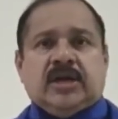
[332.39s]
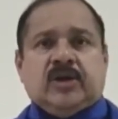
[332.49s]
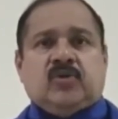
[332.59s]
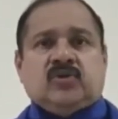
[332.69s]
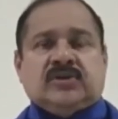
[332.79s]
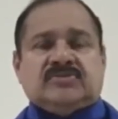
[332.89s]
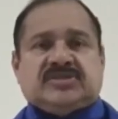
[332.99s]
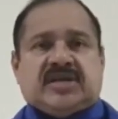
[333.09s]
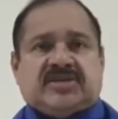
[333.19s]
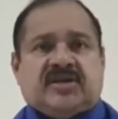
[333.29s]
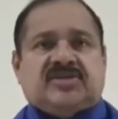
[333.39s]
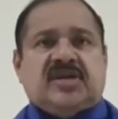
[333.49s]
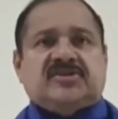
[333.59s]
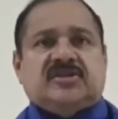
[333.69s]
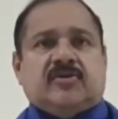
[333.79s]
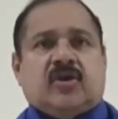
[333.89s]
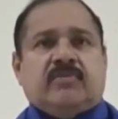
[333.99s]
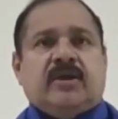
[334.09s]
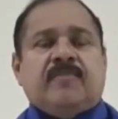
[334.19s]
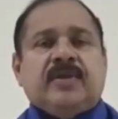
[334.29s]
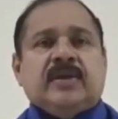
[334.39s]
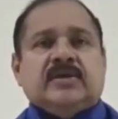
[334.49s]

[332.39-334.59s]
due to some structural changes in the economy.